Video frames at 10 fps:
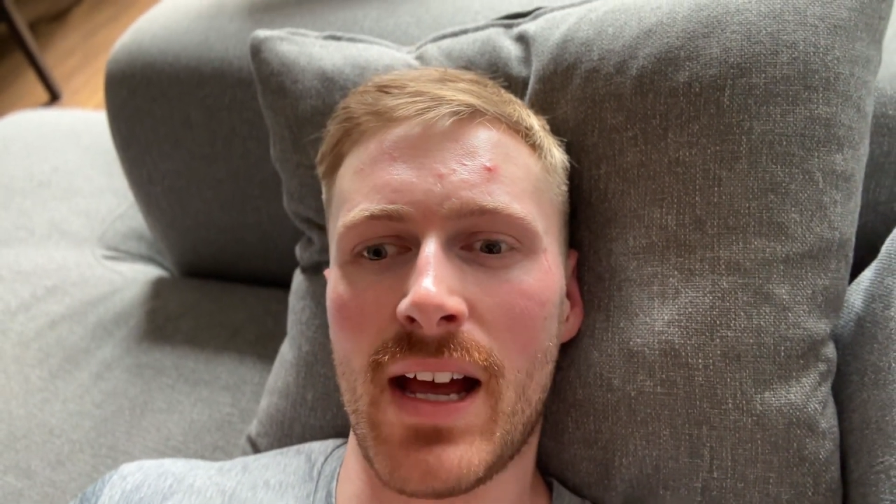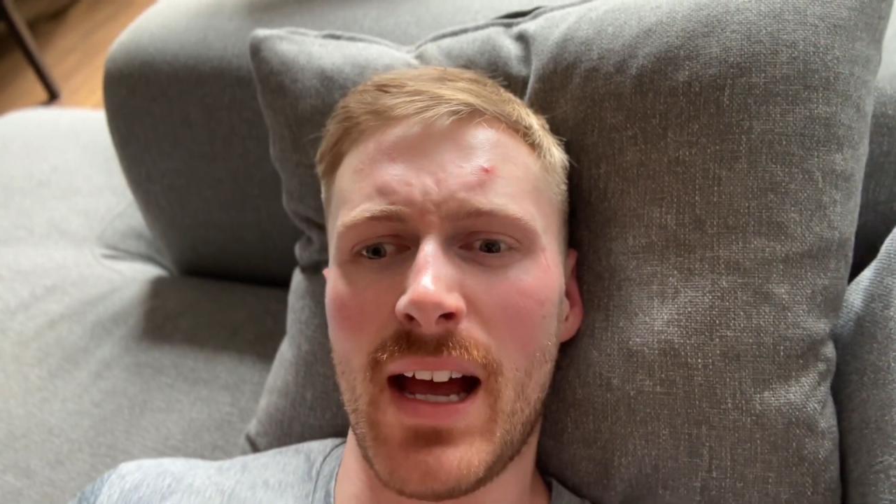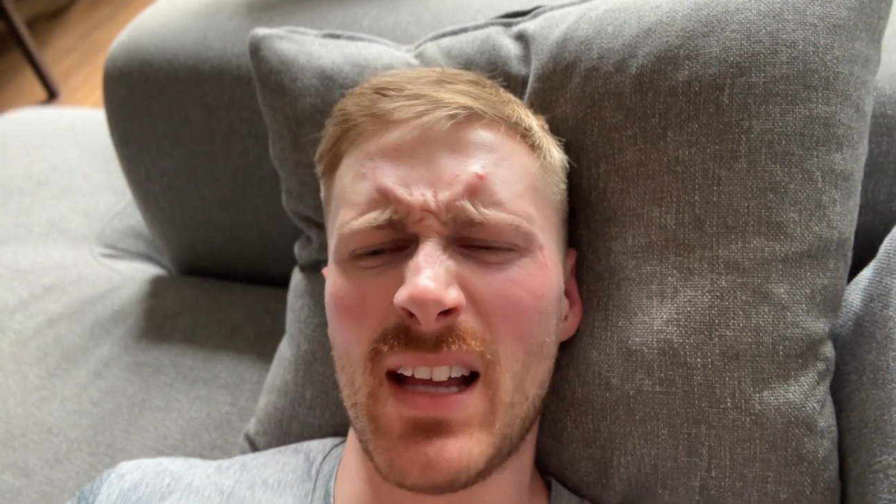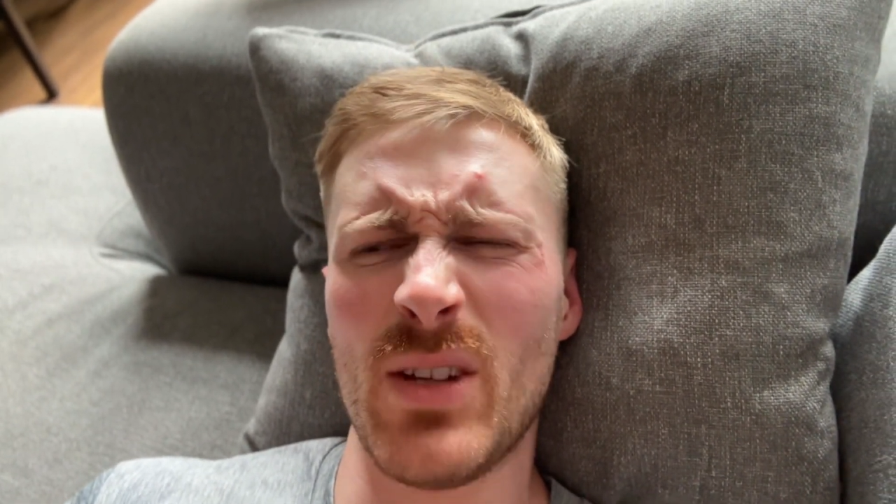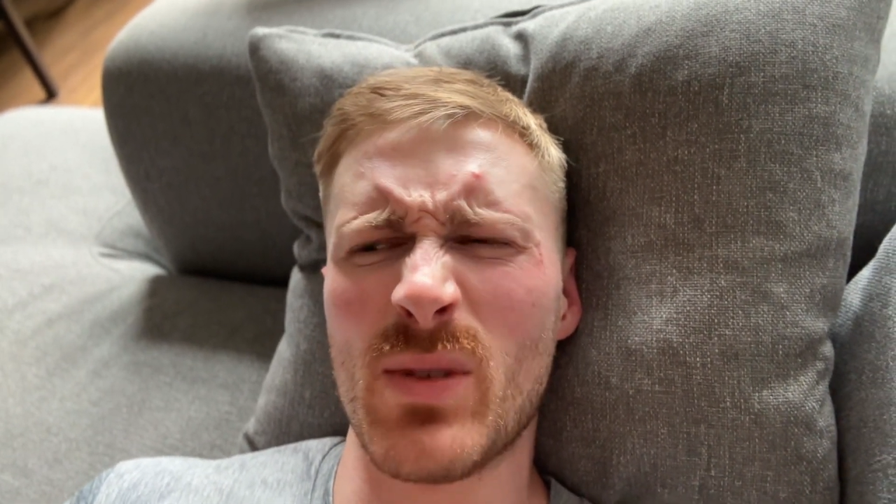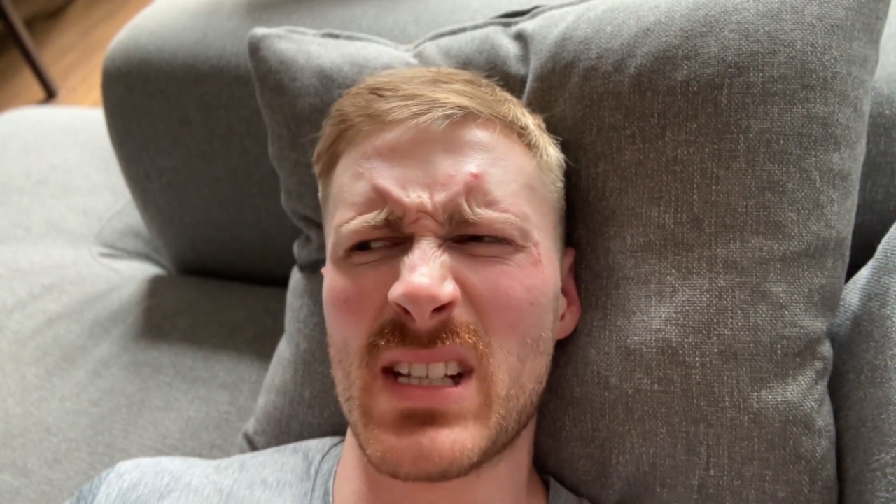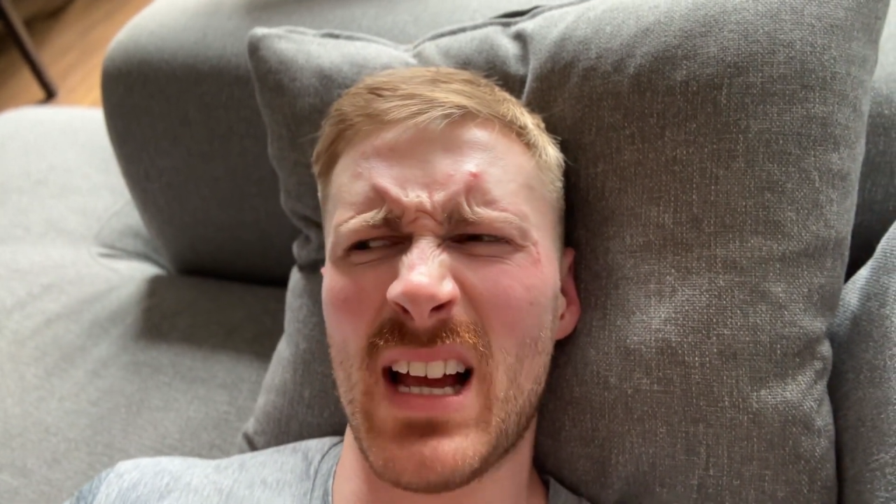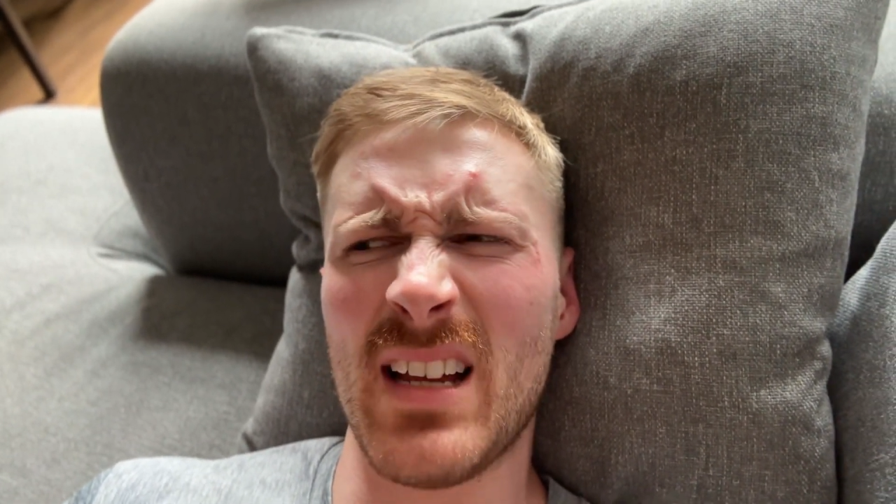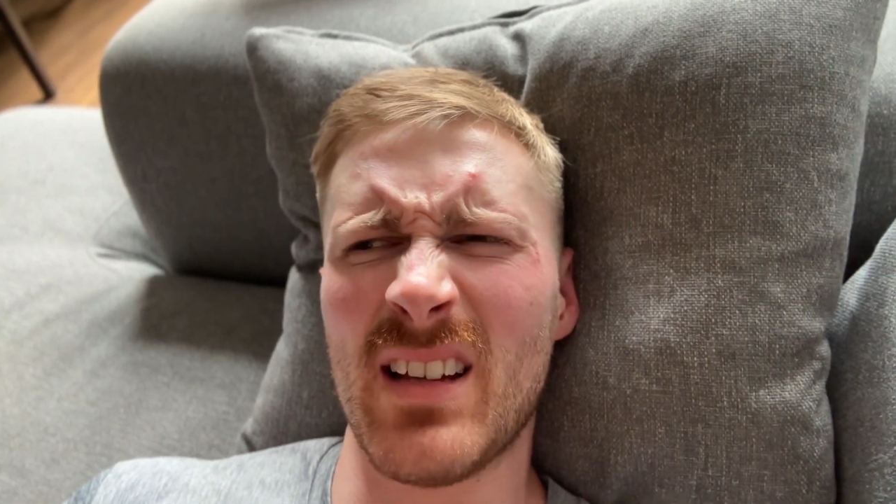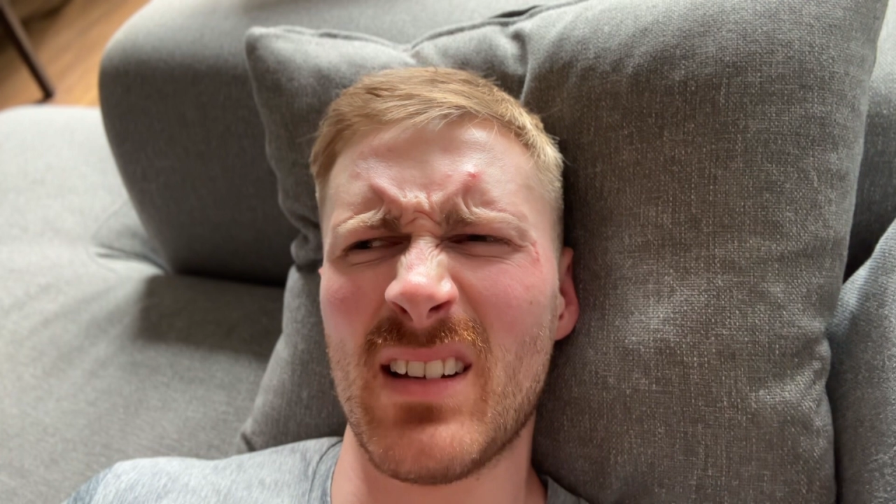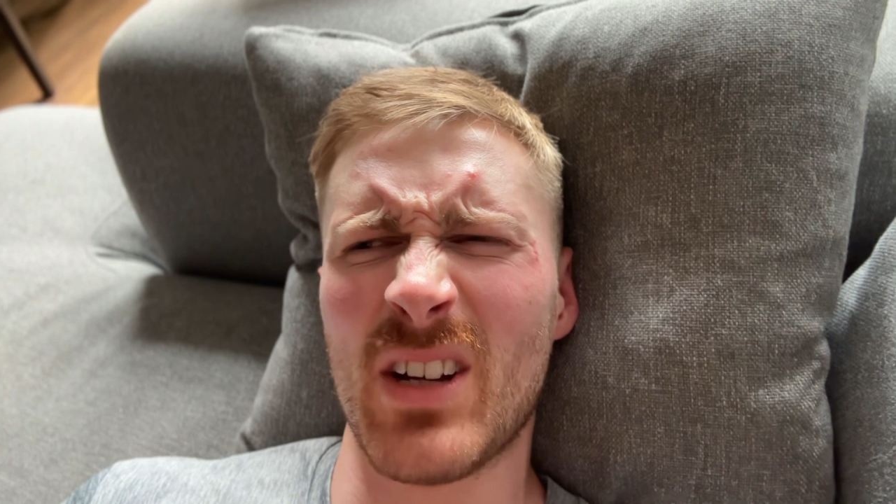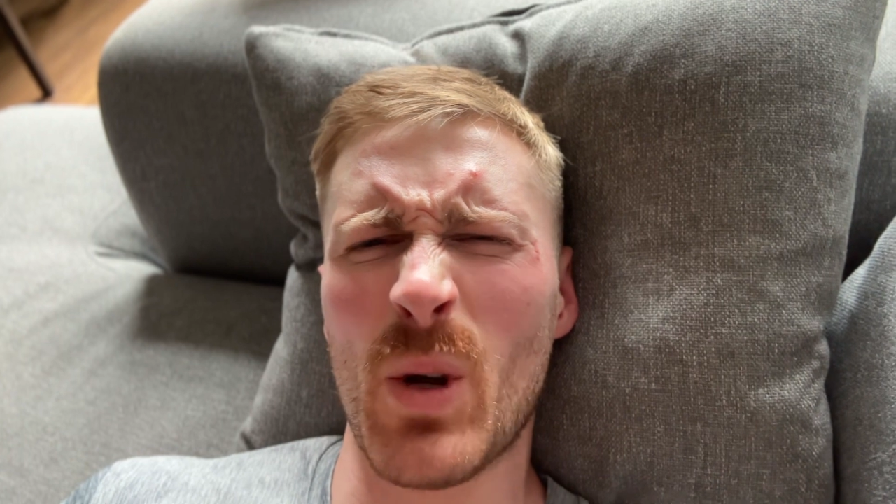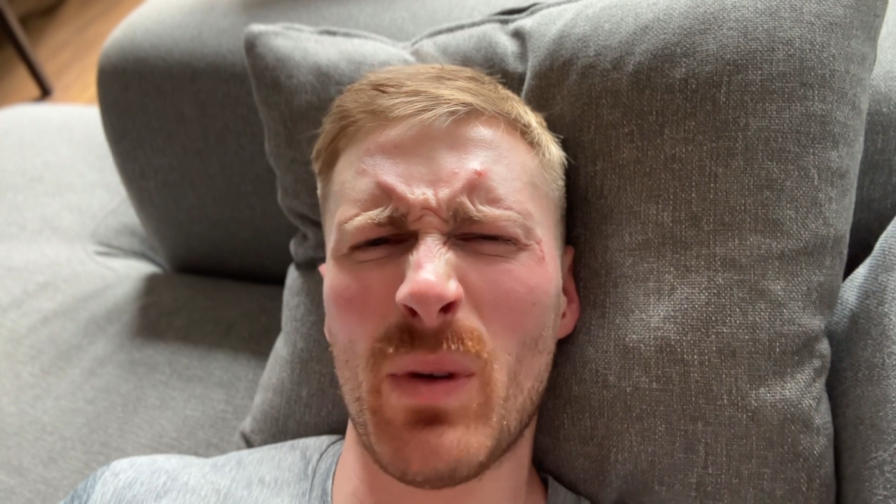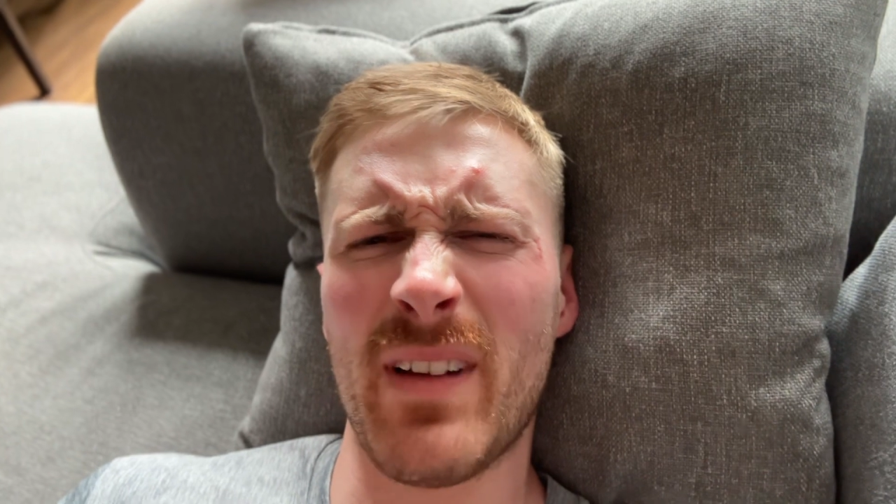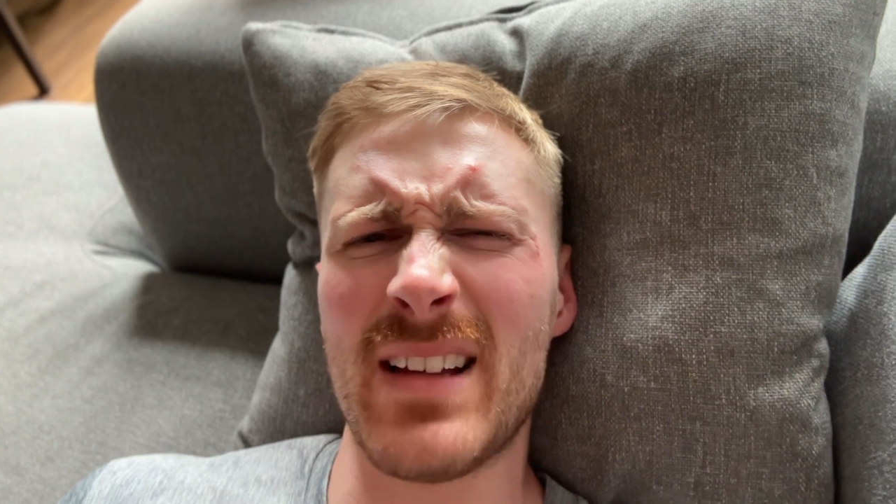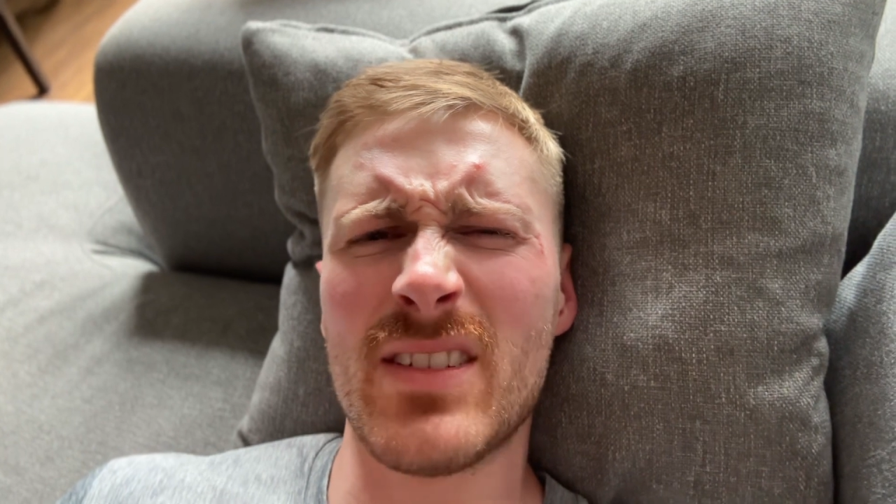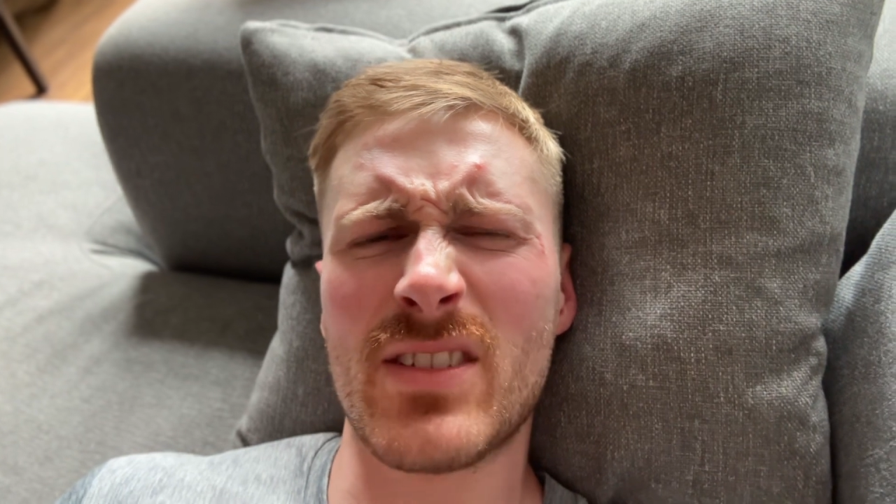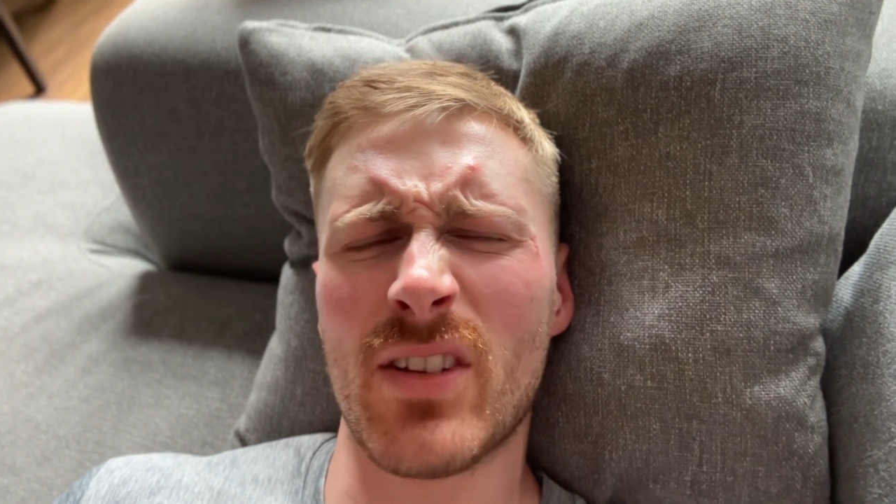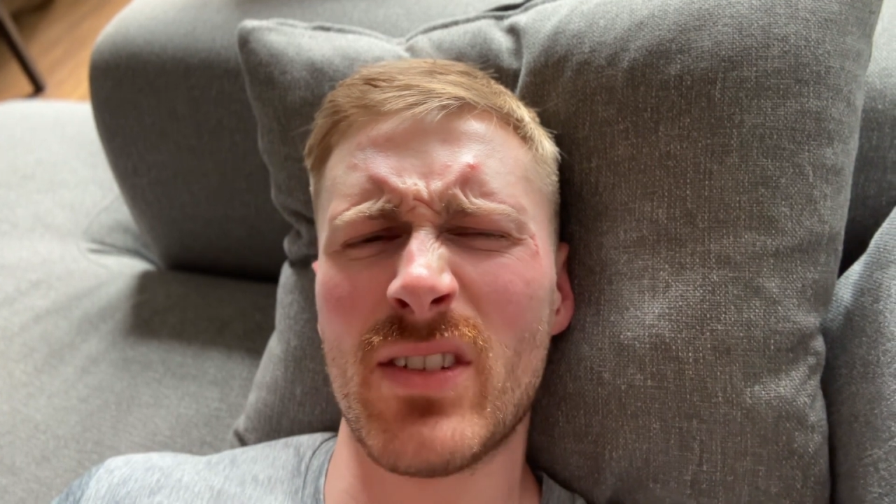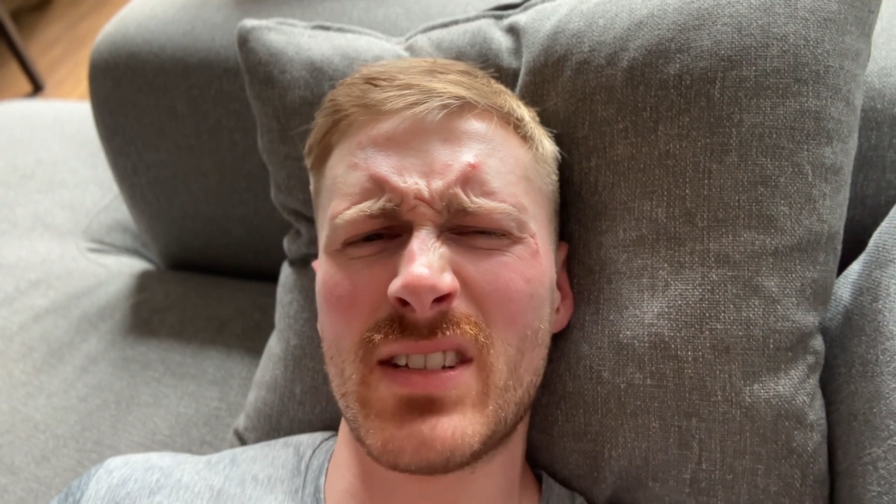and there was like a couple of
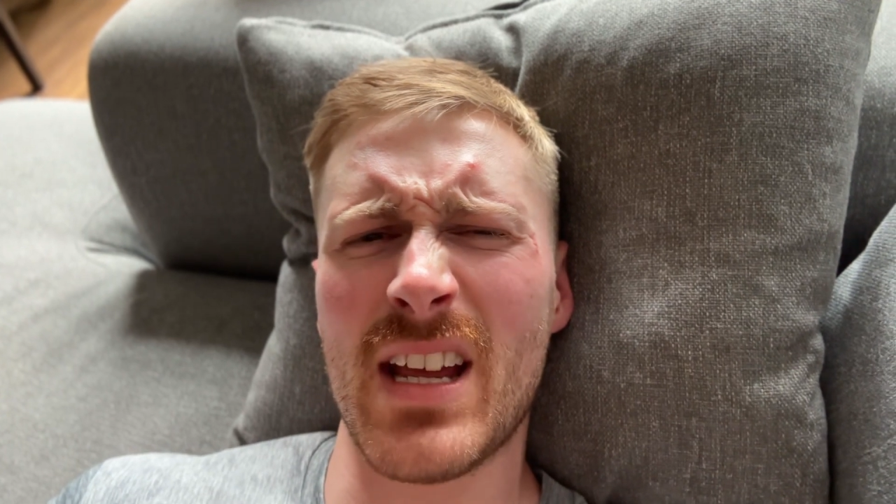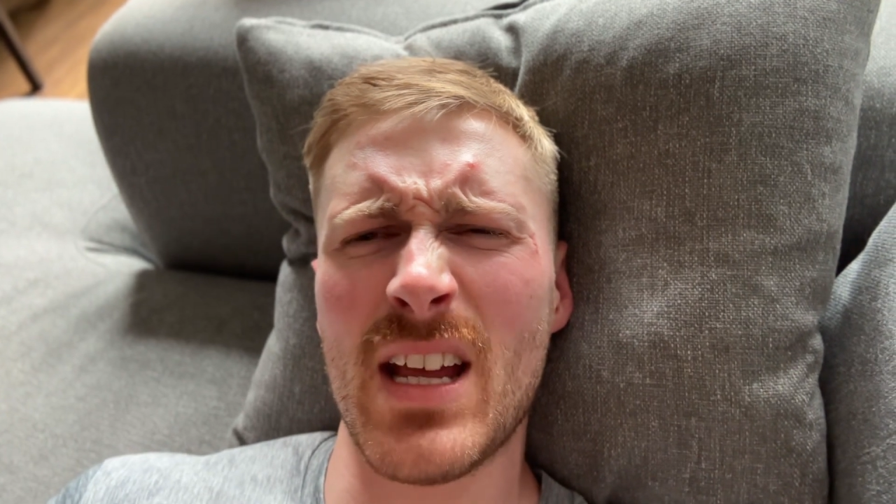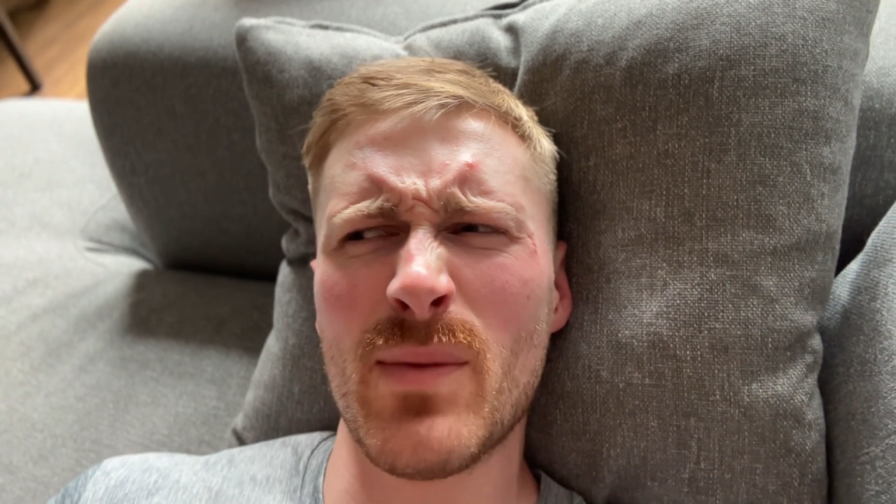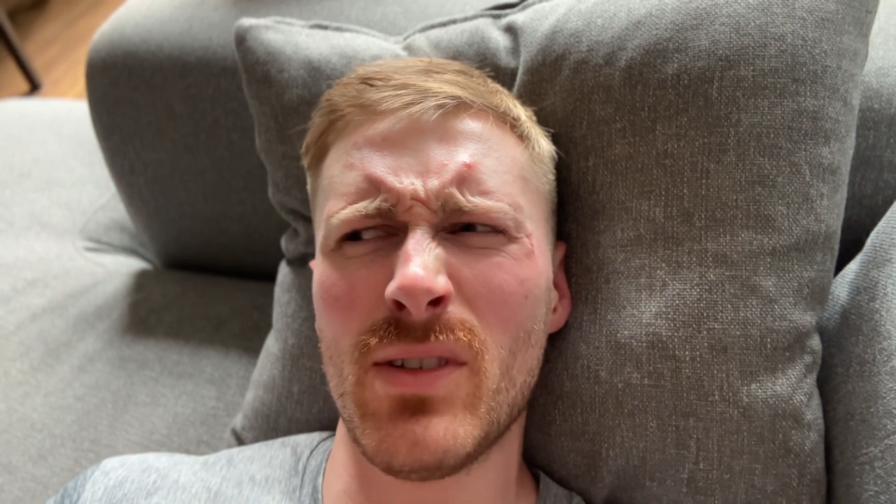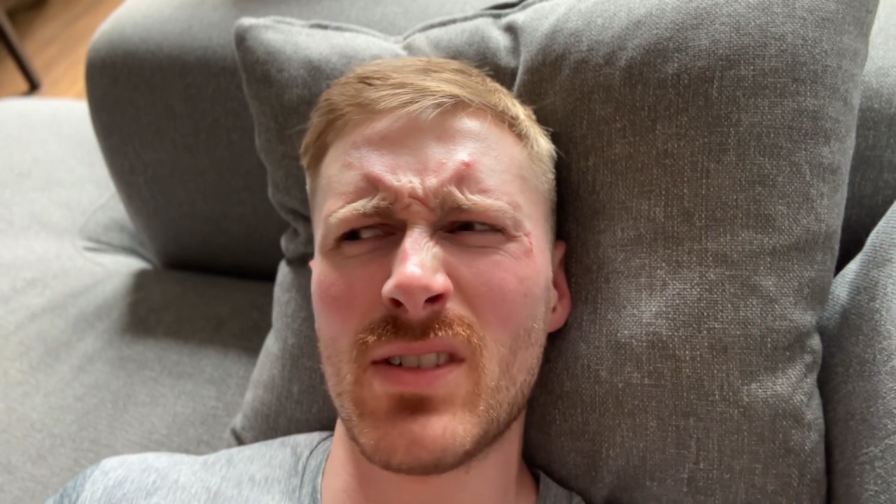ants on the table,